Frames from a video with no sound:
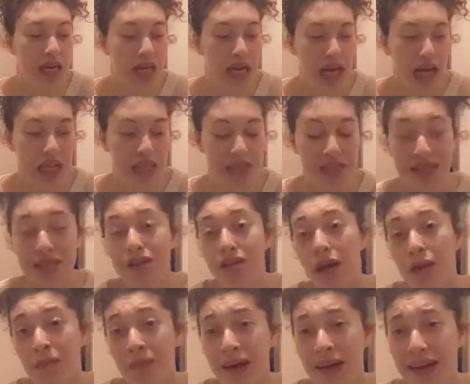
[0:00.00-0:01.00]
has a son
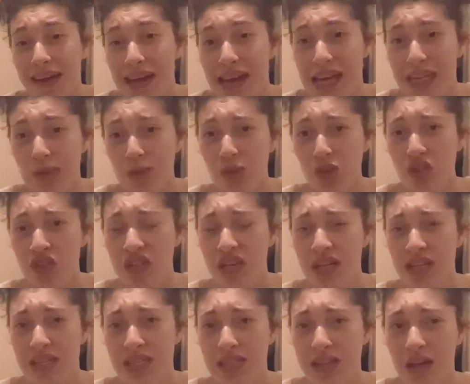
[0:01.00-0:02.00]
my age which is kind
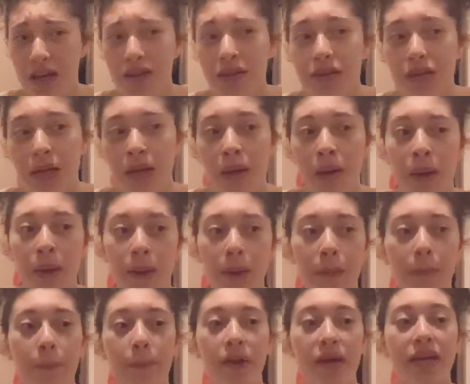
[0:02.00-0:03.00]
of sad
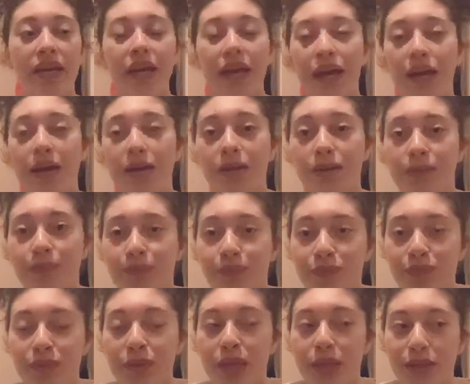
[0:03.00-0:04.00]
but yeah
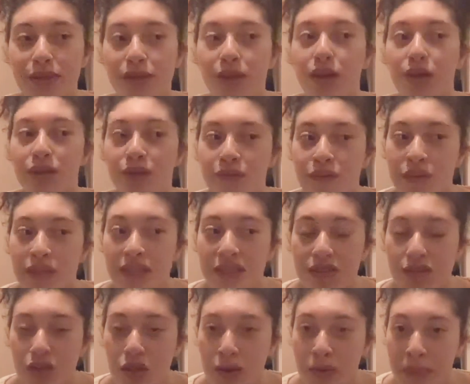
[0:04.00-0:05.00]
so i don't think there's
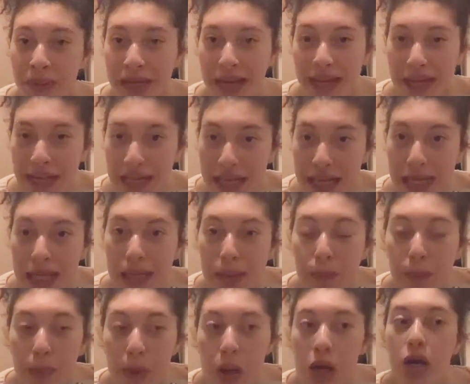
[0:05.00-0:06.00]
going to be any
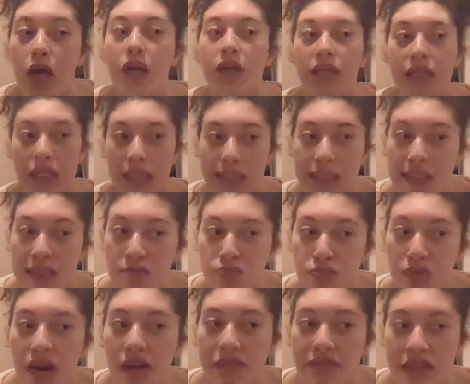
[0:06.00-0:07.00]
parties but
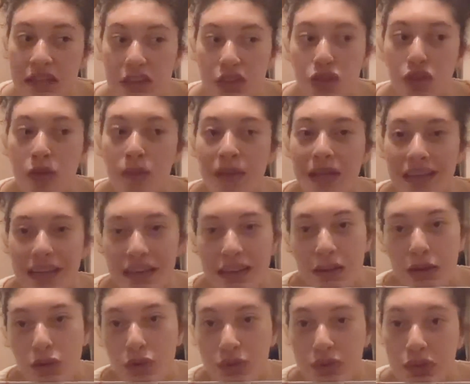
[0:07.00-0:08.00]
i think there's going to be like a
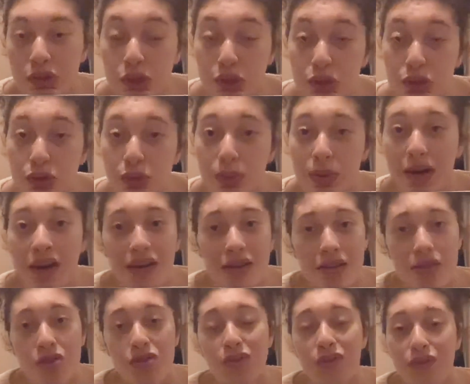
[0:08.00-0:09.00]
little funeral party
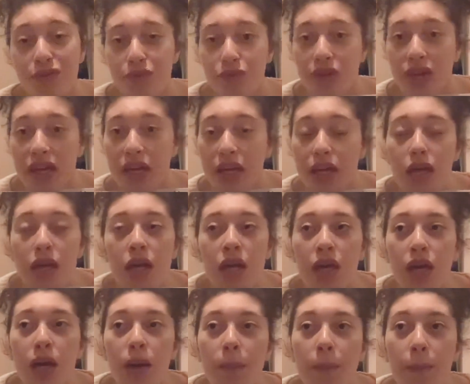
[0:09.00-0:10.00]
sort of thing
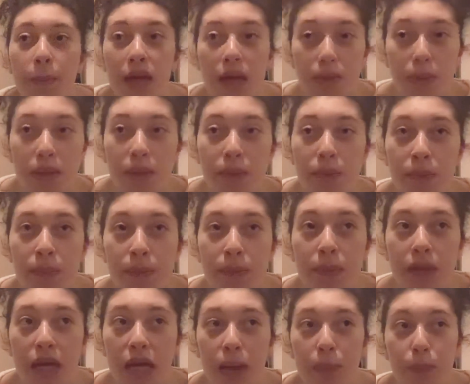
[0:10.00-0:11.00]
maybe
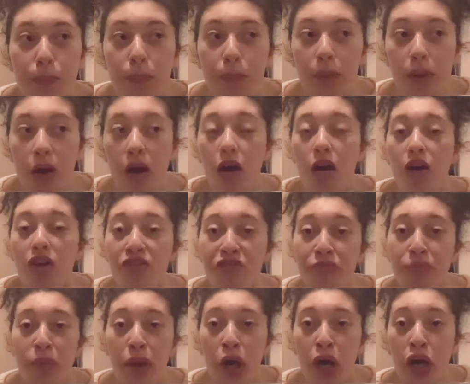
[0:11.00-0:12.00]
a birth
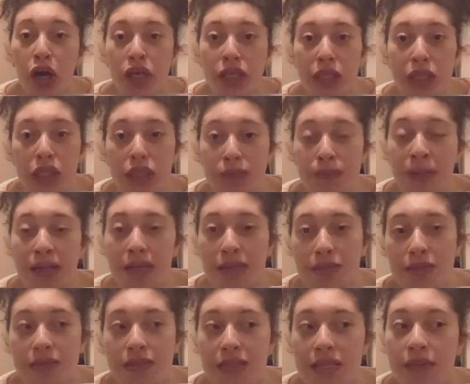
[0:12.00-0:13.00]
party because my
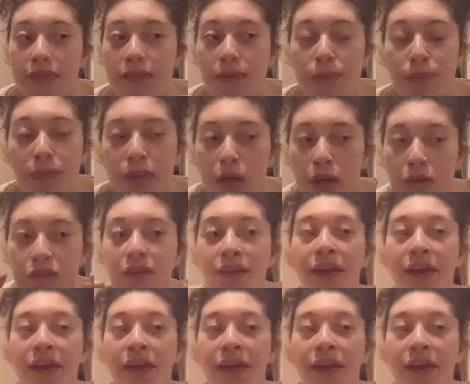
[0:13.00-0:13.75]
cousin's giving birth